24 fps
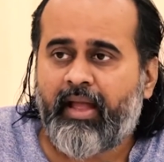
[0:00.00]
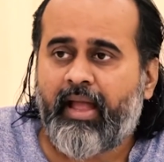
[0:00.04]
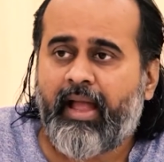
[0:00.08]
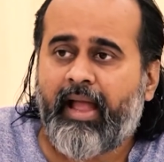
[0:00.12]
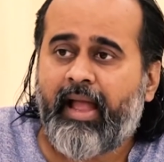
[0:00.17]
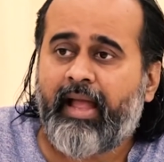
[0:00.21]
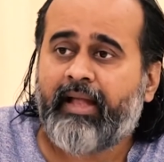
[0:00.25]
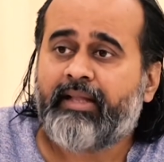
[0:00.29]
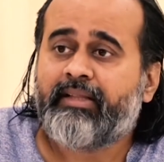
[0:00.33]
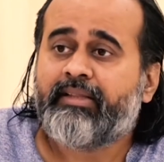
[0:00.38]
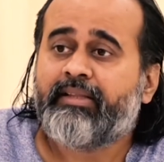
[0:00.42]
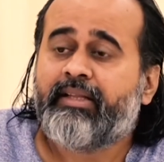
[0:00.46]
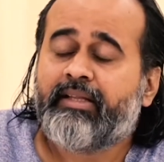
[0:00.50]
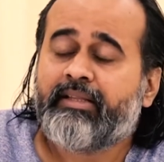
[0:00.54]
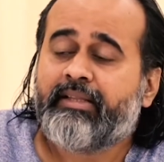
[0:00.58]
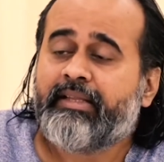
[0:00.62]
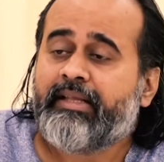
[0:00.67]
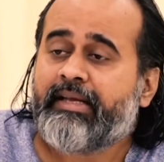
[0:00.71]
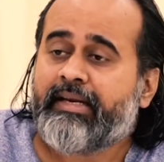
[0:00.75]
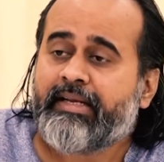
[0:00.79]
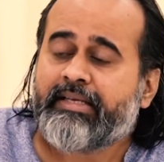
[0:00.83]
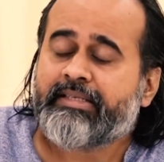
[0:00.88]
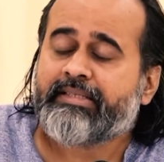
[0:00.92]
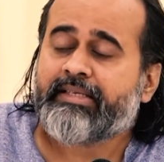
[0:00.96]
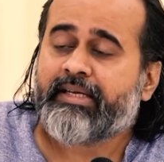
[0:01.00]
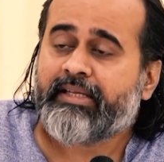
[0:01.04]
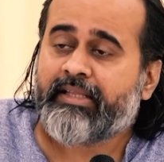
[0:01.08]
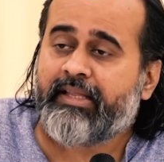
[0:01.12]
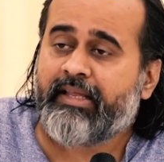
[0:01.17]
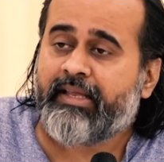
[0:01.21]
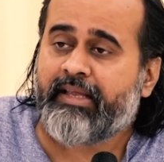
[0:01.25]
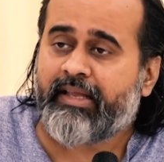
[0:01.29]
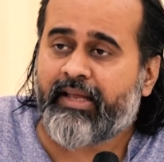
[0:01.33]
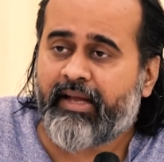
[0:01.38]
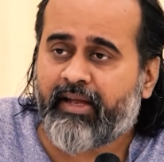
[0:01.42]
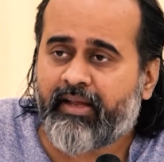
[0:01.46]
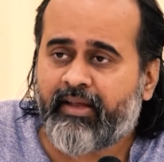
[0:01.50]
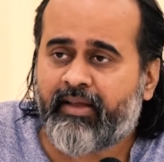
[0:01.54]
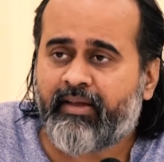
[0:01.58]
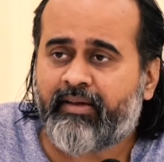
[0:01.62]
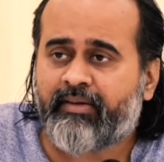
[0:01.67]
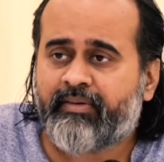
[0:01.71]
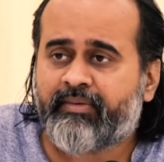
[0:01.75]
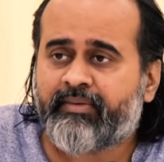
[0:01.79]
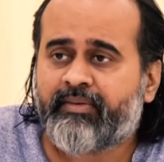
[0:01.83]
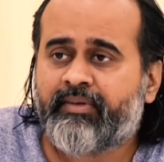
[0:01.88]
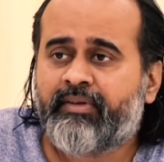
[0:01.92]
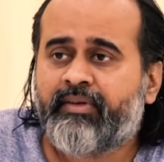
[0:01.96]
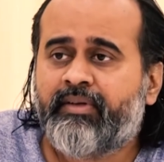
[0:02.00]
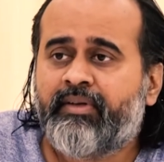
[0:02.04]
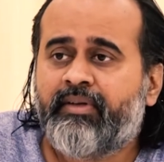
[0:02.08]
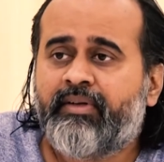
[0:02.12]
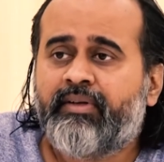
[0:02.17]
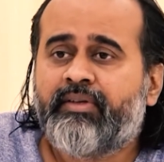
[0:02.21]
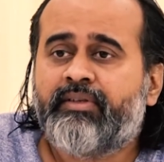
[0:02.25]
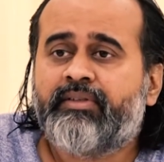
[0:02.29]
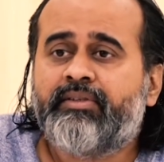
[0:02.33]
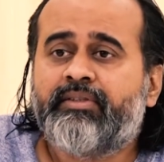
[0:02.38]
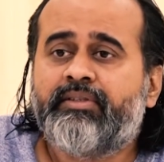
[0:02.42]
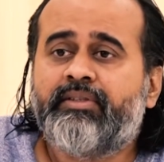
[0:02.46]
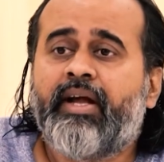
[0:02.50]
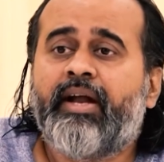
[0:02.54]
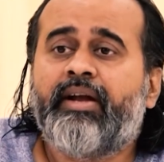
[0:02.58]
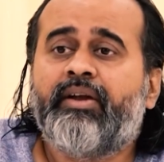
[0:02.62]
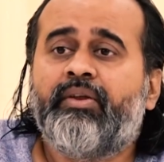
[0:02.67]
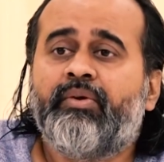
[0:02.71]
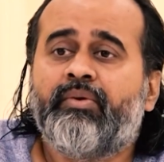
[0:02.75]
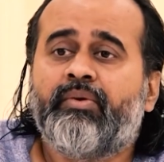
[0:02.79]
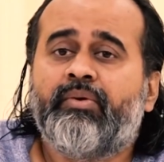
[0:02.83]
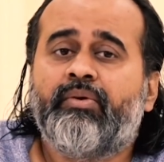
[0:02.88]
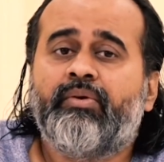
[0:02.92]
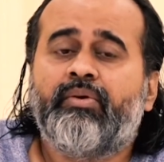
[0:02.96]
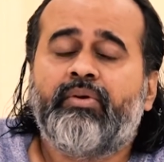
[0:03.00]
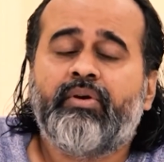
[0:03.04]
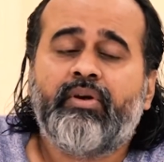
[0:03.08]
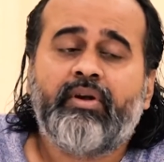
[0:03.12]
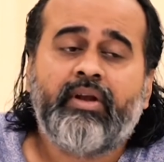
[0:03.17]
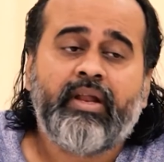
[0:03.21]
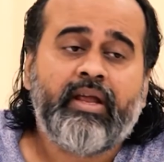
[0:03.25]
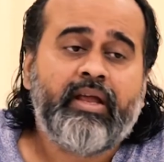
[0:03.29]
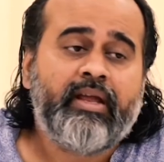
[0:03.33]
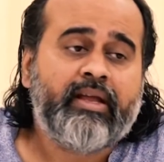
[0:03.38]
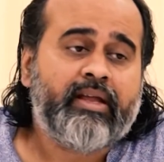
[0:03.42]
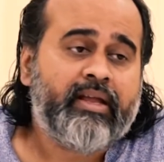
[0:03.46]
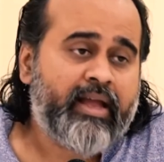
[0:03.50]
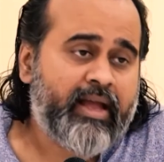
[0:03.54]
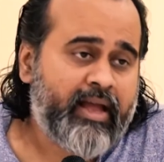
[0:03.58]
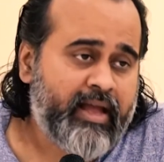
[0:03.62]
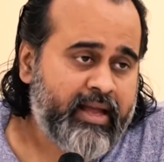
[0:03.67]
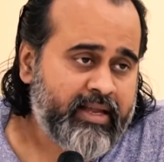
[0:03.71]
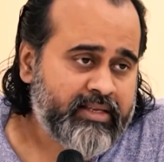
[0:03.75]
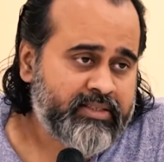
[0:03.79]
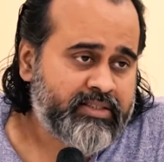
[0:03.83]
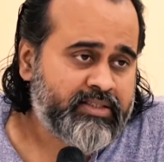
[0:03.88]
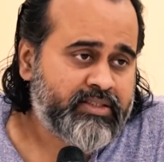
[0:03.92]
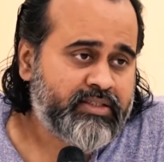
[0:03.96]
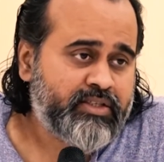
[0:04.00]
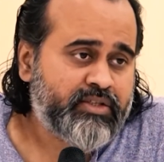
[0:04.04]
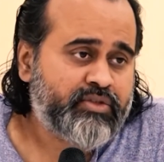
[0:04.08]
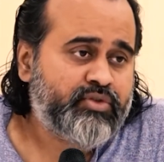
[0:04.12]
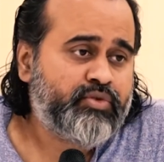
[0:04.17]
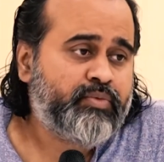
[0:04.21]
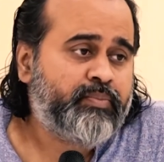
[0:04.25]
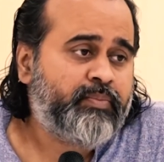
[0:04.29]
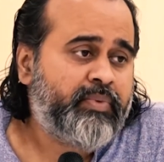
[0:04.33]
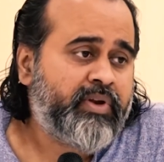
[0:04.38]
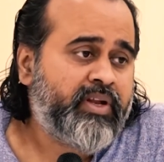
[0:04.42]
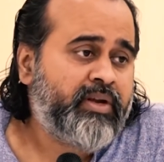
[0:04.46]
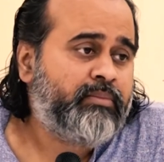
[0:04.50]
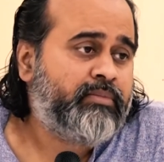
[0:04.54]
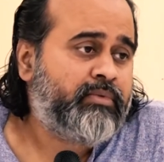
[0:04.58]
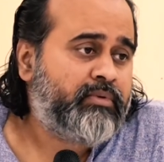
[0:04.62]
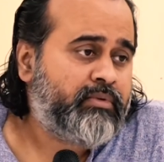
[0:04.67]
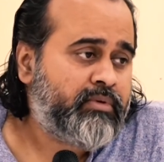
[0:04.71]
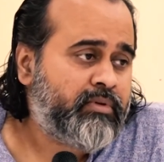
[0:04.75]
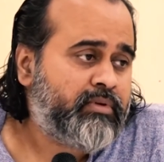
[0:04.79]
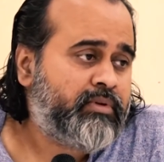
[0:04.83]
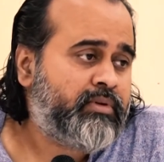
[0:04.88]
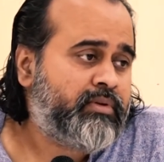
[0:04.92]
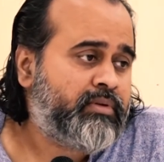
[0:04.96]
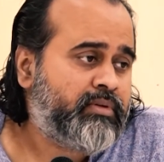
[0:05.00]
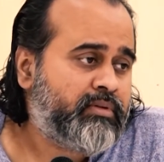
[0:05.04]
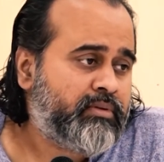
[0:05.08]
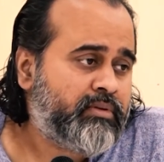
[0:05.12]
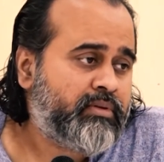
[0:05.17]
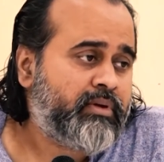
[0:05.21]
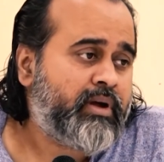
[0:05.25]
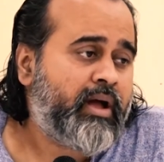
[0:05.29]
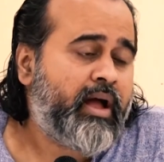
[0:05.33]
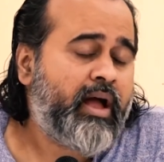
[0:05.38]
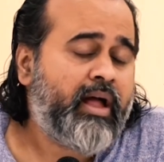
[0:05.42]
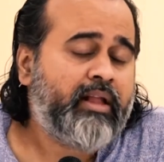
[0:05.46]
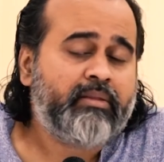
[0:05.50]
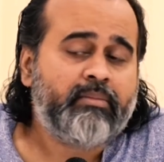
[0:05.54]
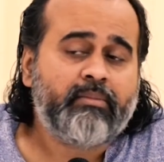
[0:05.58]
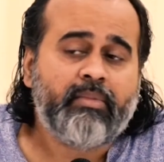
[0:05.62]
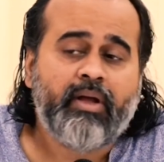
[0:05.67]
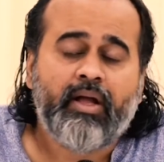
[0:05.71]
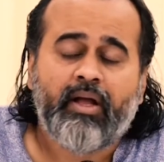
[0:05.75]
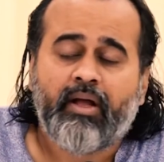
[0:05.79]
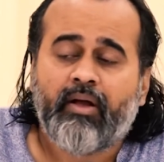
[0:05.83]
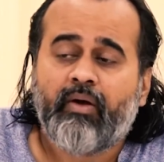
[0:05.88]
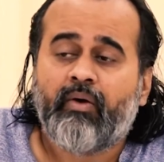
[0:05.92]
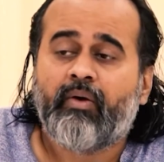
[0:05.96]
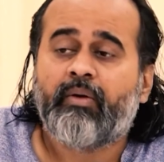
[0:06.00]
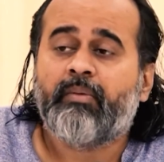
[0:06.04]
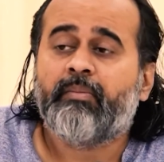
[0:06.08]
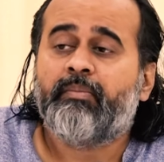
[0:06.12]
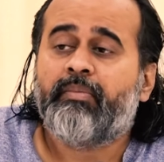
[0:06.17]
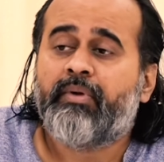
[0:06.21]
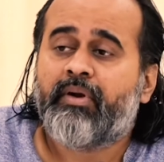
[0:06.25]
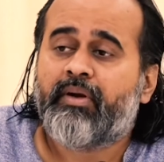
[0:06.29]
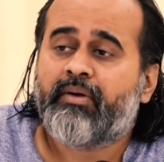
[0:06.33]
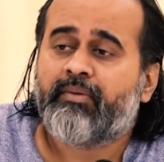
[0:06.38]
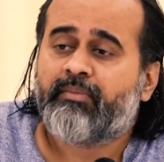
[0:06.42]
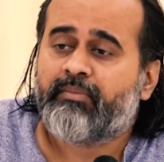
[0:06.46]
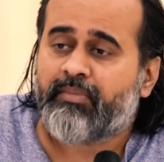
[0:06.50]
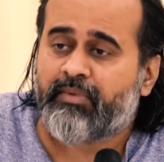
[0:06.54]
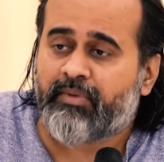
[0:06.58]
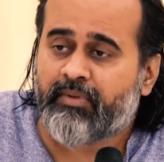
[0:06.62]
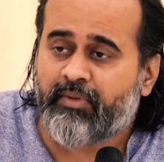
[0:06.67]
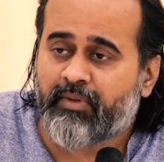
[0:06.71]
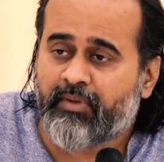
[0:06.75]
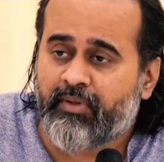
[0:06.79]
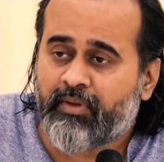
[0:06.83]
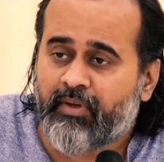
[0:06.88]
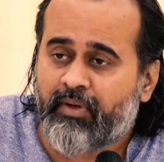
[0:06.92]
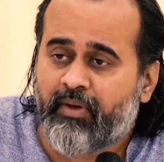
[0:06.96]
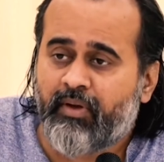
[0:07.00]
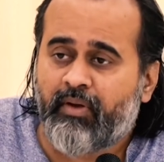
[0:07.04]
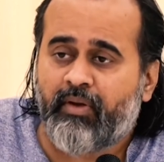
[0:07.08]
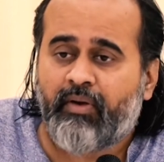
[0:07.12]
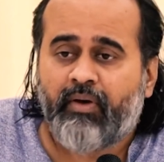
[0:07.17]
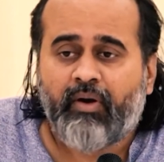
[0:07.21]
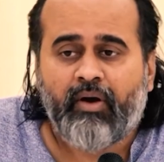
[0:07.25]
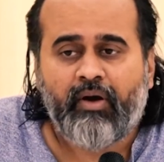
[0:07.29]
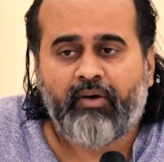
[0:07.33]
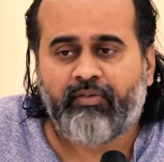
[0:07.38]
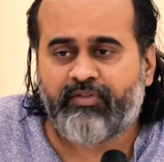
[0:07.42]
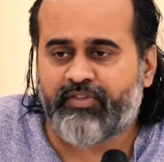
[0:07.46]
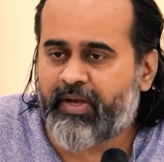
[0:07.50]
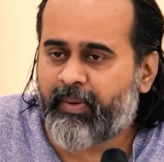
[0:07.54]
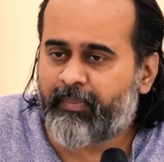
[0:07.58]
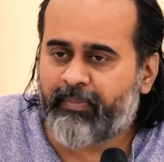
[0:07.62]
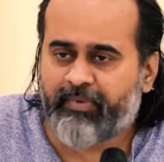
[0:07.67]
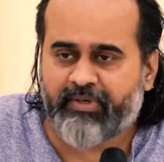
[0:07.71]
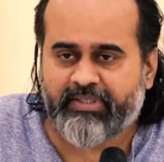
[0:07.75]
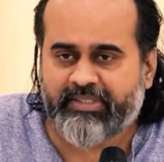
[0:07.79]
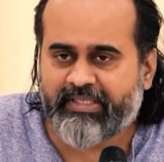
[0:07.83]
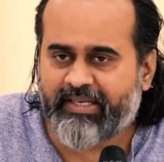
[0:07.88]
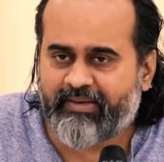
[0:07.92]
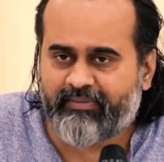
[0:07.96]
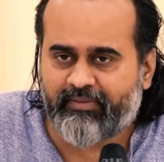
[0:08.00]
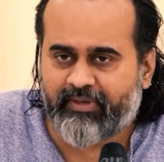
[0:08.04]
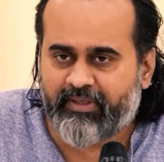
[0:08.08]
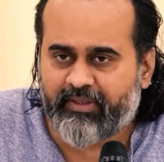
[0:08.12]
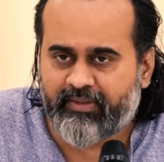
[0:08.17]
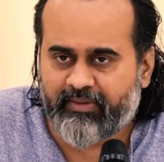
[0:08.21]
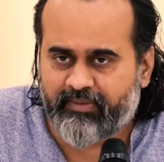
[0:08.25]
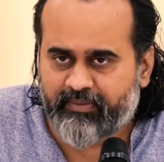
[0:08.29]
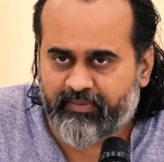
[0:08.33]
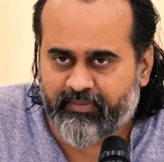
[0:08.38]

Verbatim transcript: And then there is adhiyagya that you could take as the supreme truth, Atma or Brahma of chapter 7.